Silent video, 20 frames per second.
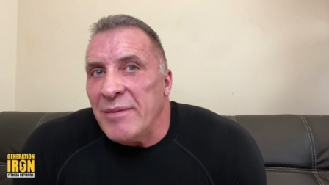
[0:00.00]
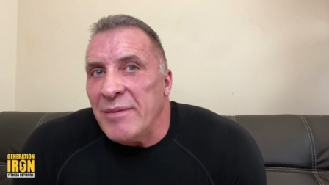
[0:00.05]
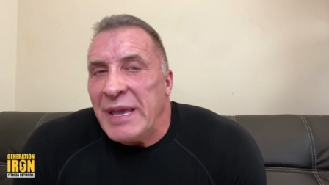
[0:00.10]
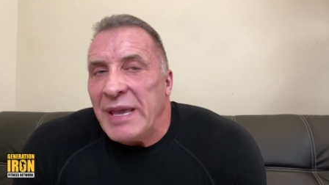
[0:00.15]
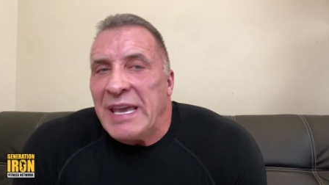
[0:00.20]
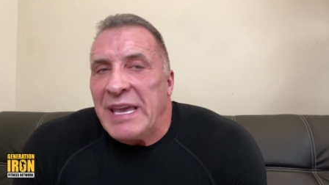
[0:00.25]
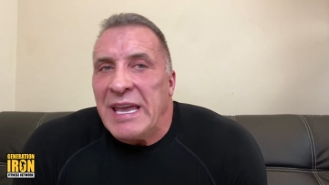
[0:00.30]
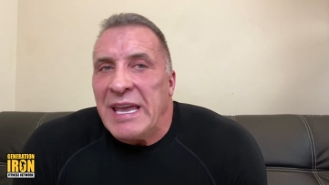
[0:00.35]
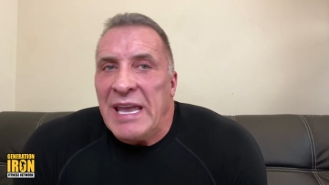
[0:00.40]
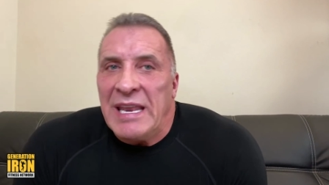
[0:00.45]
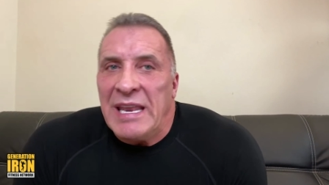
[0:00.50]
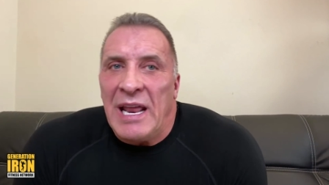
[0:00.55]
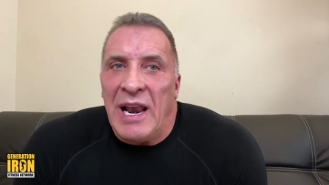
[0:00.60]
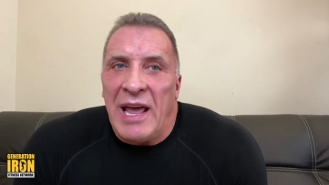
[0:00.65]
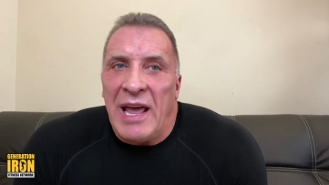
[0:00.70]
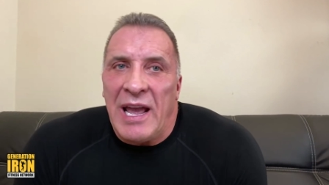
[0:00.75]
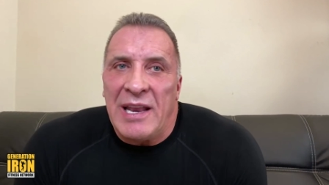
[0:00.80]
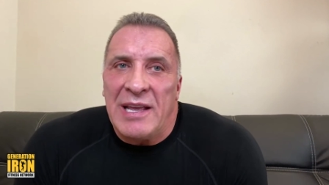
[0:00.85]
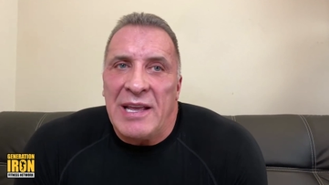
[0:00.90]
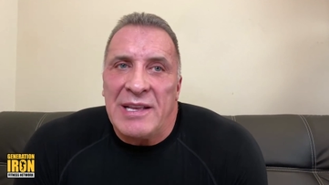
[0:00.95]
bikini
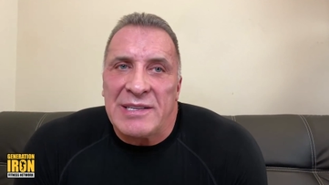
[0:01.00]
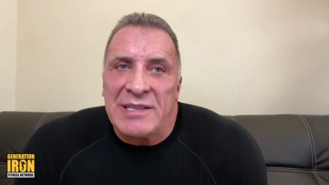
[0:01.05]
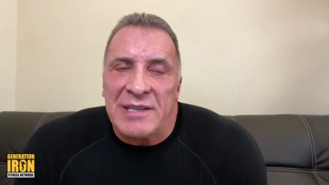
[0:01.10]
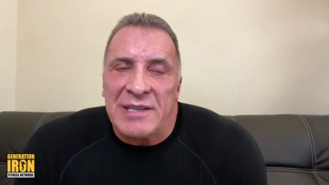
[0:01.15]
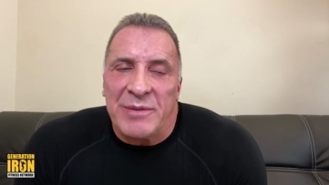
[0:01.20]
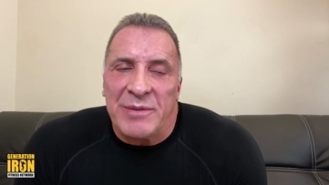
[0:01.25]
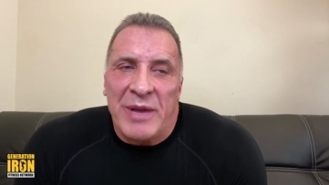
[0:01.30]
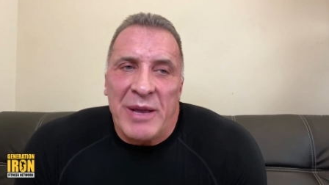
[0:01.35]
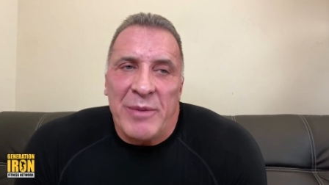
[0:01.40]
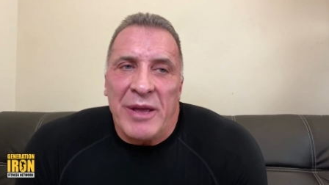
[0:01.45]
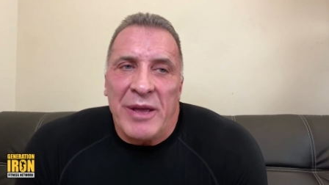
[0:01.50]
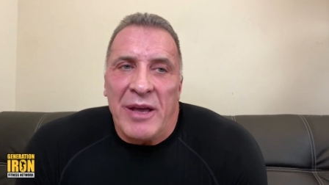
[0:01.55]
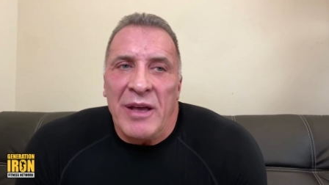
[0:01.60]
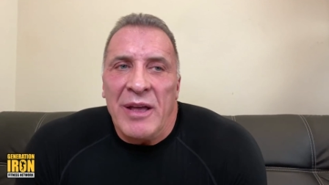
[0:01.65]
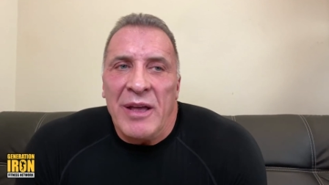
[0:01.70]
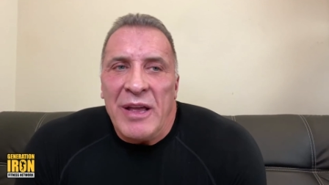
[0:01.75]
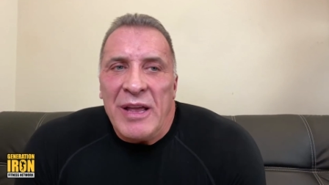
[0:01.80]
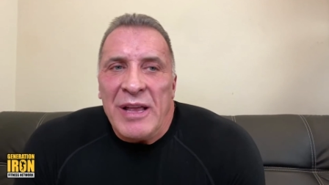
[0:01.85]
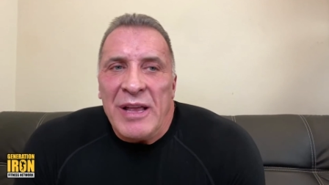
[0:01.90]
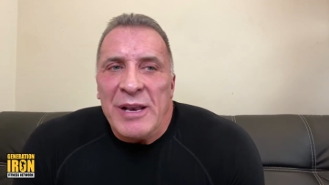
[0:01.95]
ladies and maybe
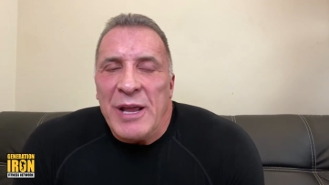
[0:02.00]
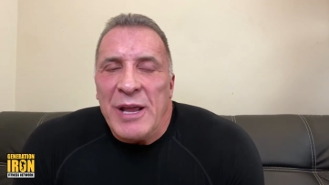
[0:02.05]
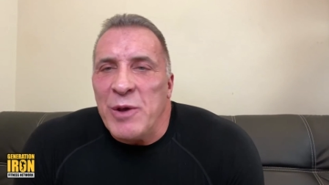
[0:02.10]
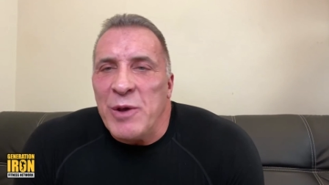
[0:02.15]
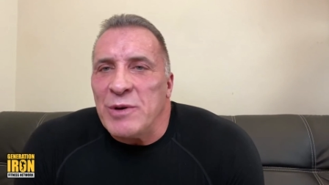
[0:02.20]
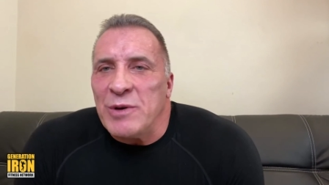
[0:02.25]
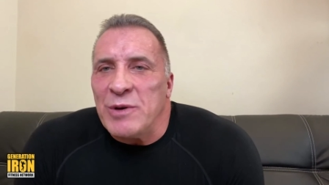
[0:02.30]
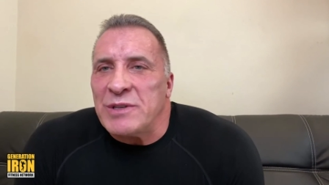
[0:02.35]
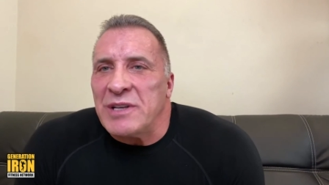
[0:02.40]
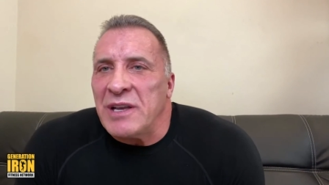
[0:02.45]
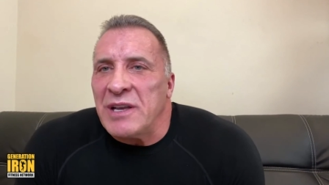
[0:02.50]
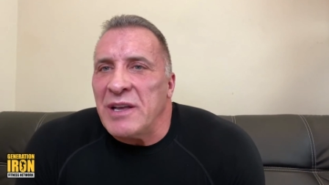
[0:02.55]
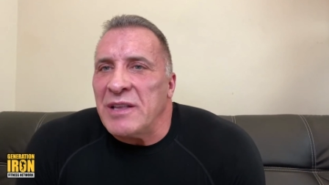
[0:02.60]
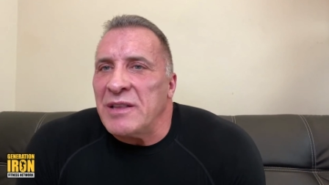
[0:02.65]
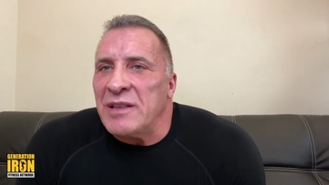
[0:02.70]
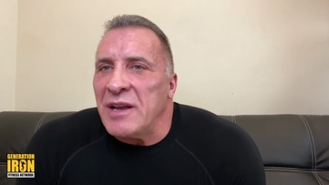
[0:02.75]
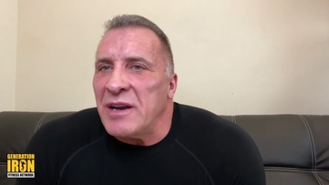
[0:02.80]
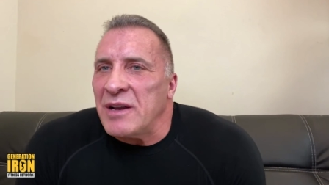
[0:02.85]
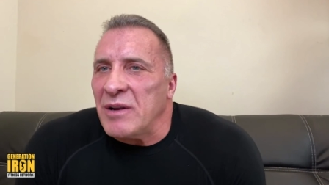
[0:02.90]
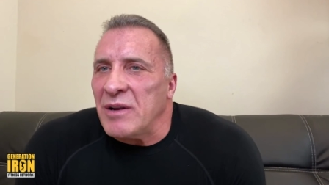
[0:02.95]
they're using
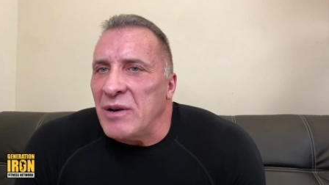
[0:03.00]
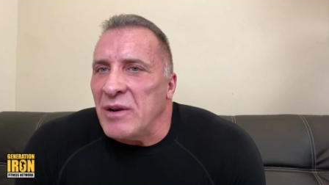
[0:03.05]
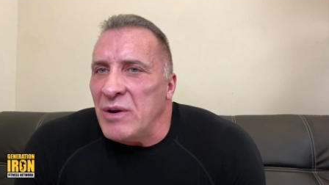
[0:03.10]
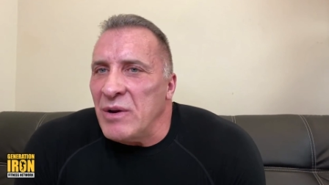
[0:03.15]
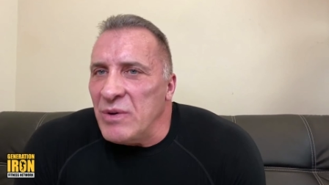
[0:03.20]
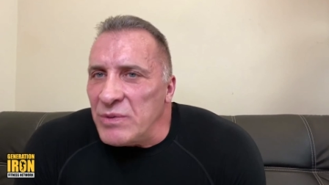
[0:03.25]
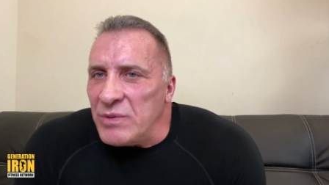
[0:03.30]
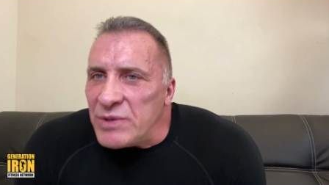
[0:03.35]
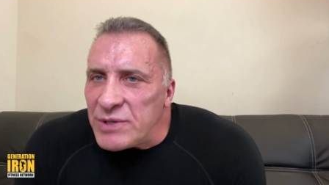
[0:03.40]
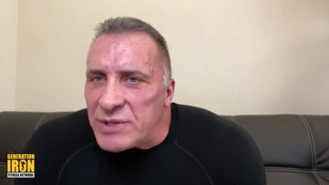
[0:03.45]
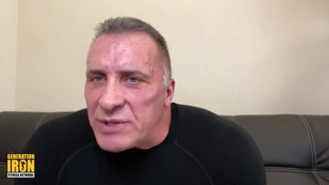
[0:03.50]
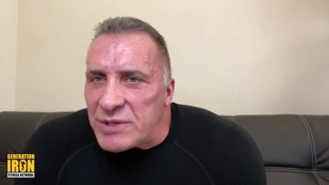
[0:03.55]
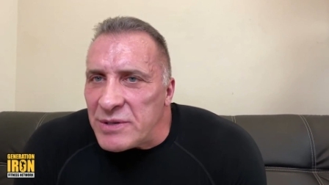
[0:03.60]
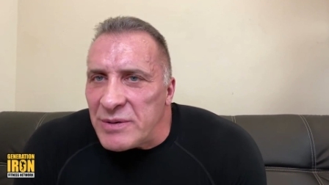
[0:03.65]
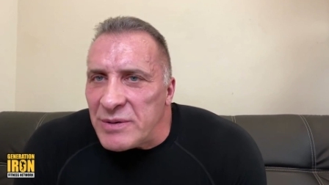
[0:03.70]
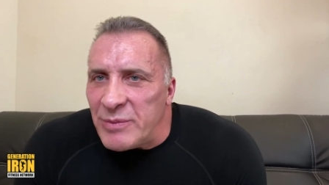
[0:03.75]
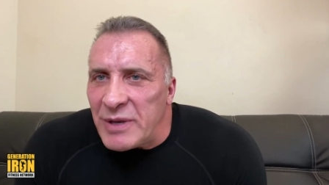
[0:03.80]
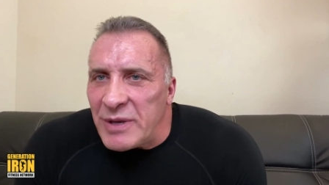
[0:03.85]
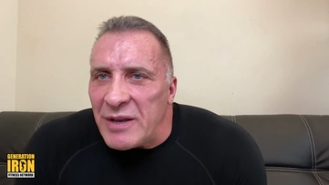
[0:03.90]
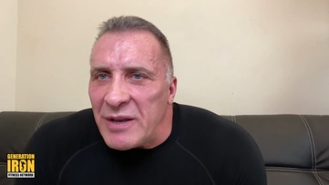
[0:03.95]
in their glutes
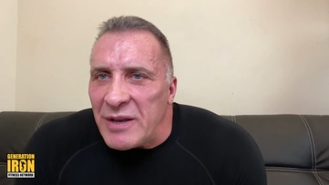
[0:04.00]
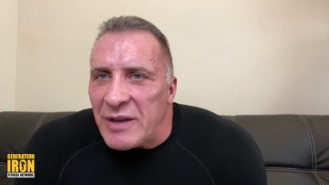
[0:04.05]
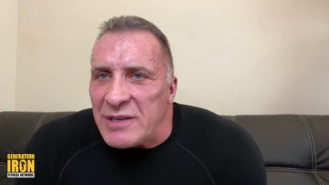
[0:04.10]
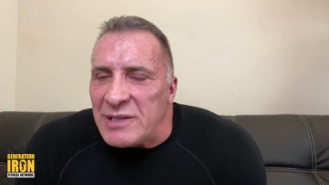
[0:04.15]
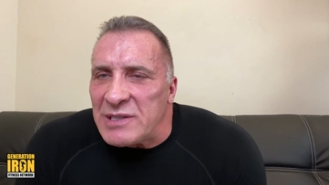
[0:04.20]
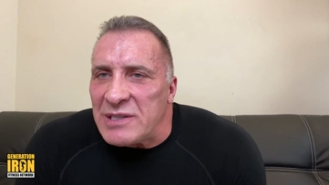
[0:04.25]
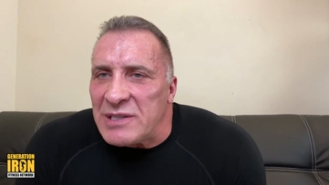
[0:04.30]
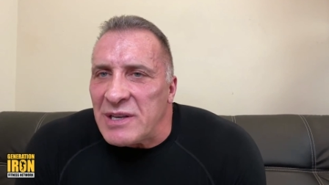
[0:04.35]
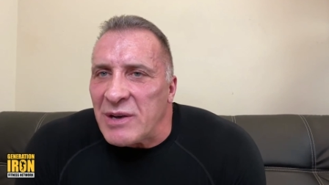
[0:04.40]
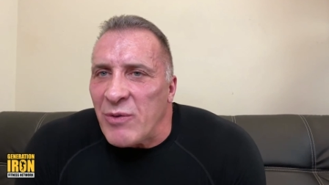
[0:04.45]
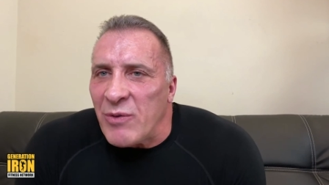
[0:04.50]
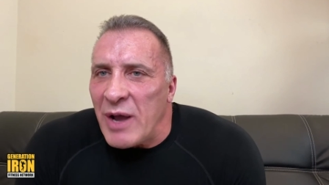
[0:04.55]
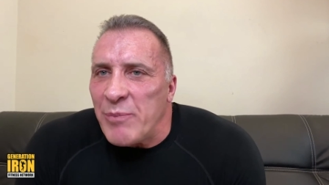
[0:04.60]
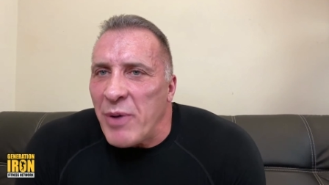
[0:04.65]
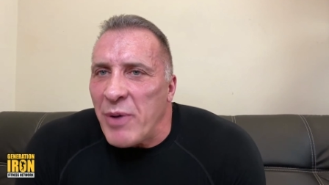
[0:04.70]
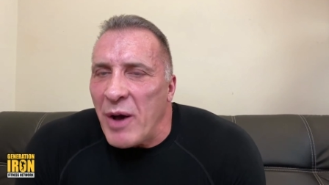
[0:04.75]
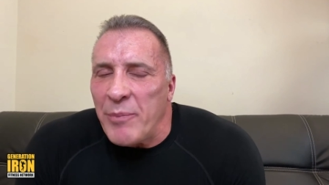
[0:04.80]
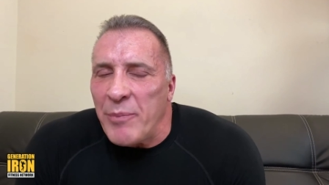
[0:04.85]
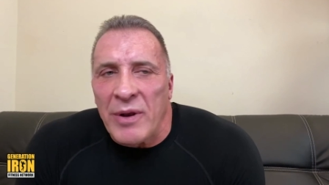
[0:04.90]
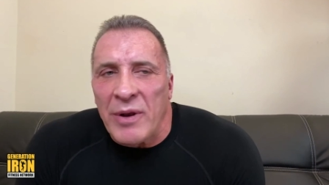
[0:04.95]
because mm. they're quite
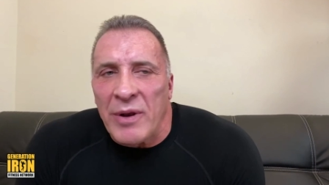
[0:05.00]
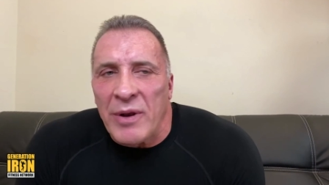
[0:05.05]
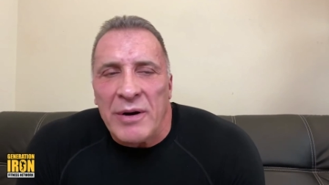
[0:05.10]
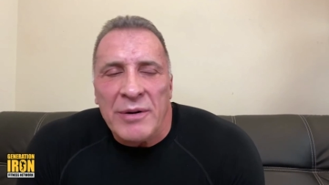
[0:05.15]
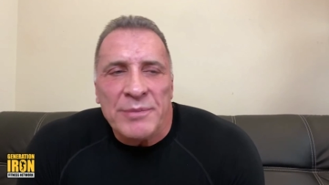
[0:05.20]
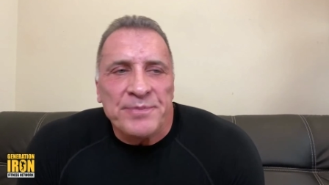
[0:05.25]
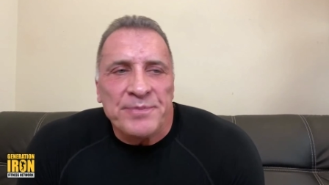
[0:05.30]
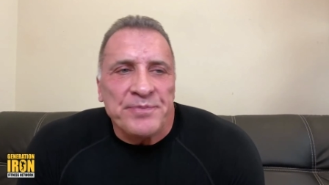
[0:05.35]
popular.